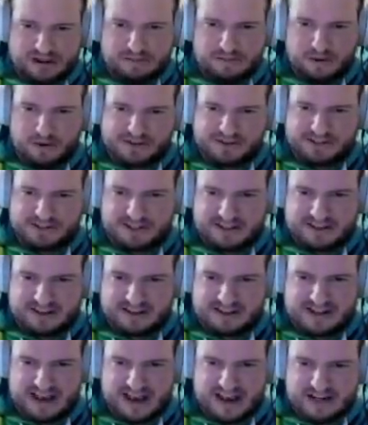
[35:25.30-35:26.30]
bosses in this
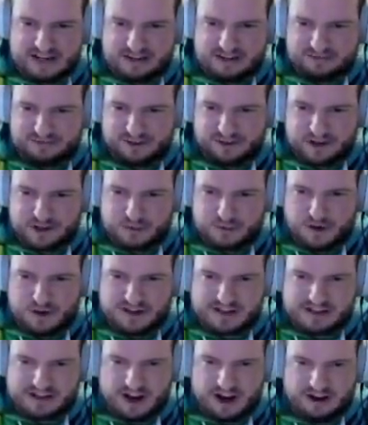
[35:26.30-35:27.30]
stage. The first one
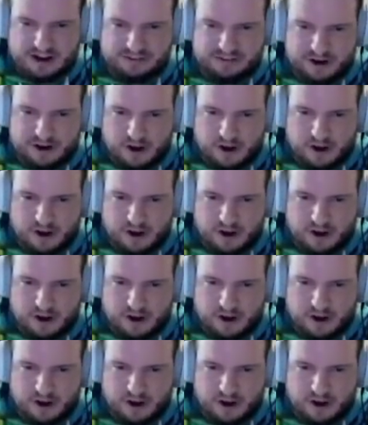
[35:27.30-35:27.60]
is kind of an